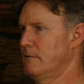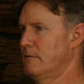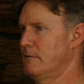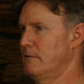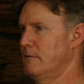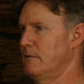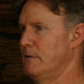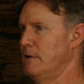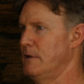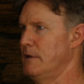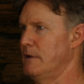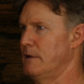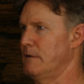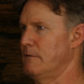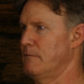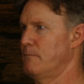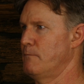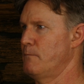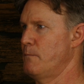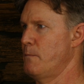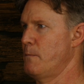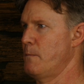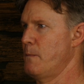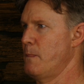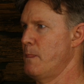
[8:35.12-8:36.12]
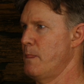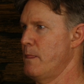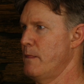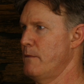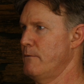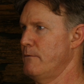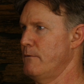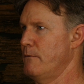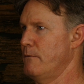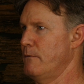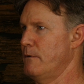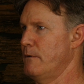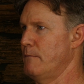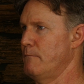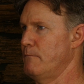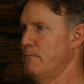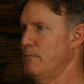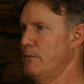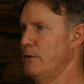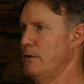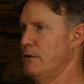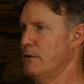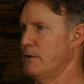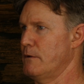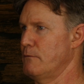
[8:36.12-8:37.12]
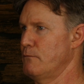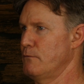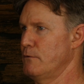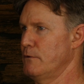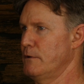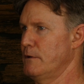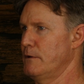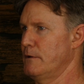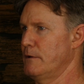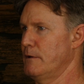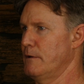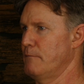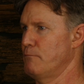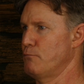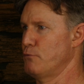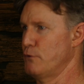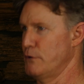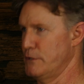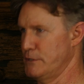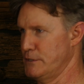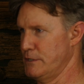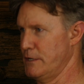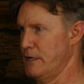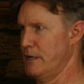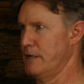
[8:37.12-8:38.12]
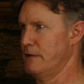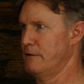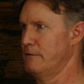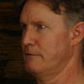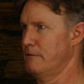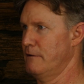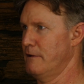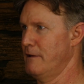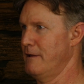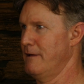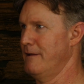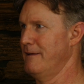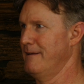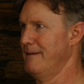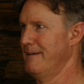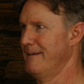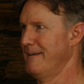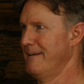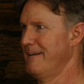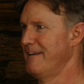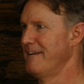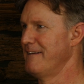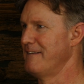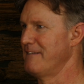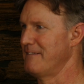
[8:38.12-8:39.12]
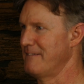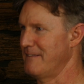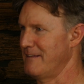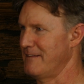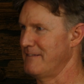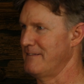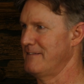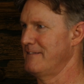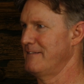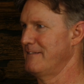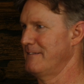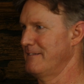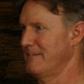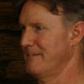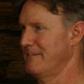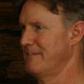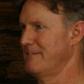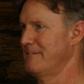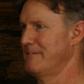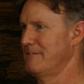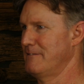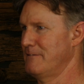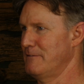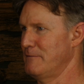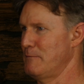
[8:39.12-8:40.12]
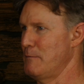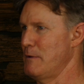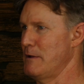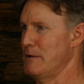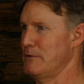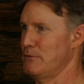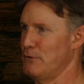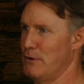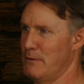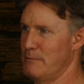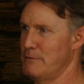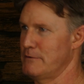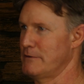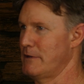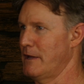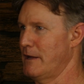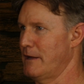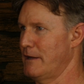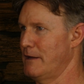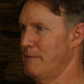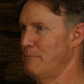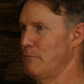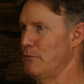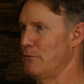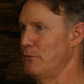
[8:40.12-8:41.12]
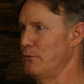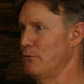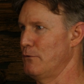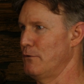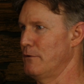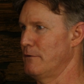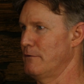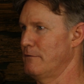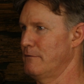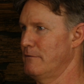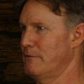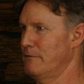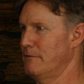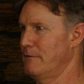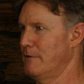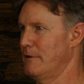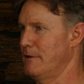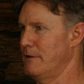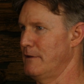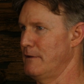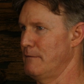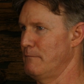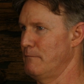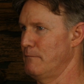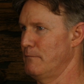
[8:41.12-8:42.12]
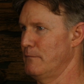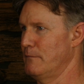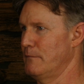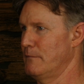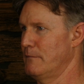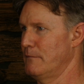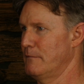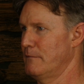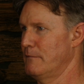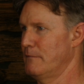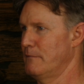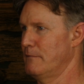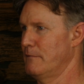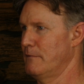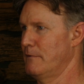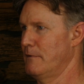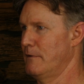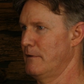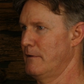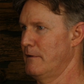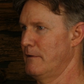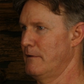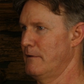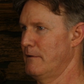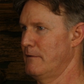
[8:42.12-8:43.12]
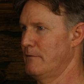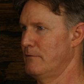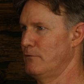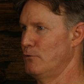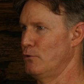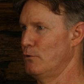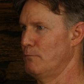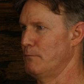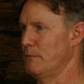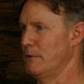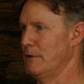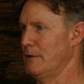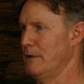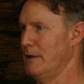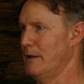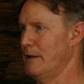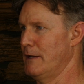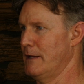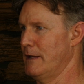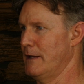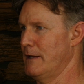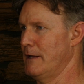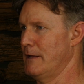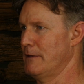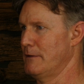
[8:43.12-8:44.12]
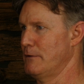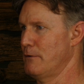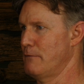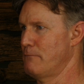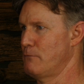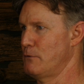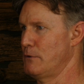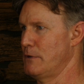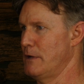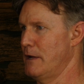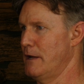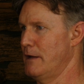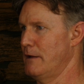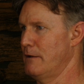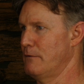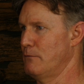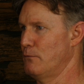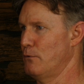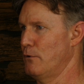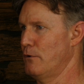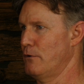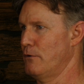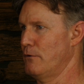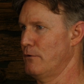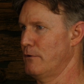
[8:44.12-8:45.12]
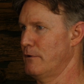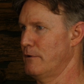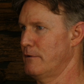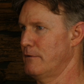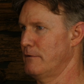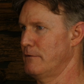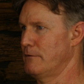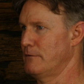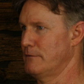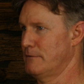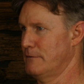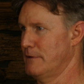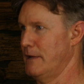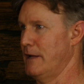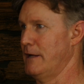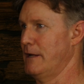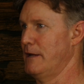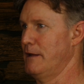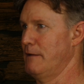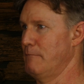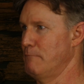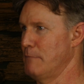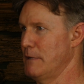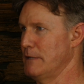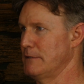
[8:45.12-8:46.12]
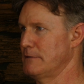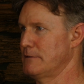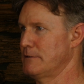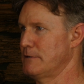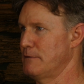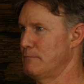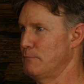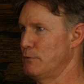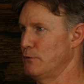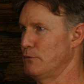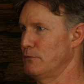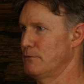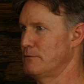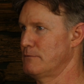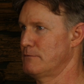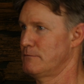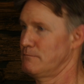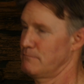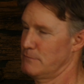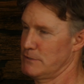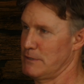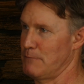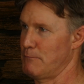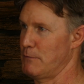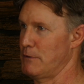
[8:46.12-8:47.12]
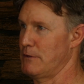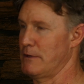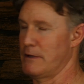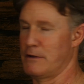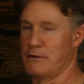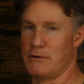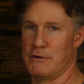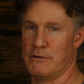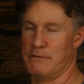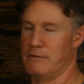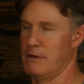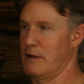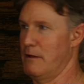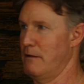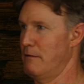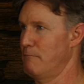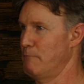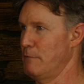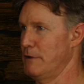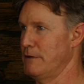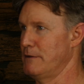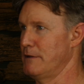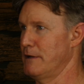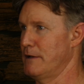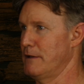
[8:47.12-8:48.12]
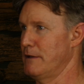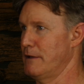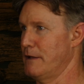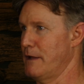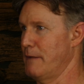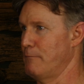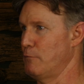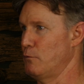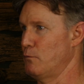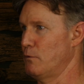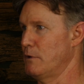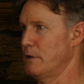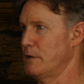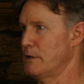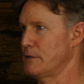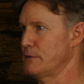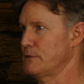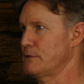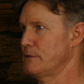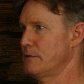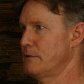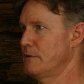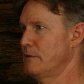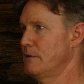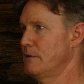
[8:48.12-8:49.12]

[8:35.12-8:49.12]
yeah. So I can really appreciate that, the amount of time it's taken him to do it, and that not being able to get out there every day to work on it, and it taking months to build something that could have been done in a couple of weeks.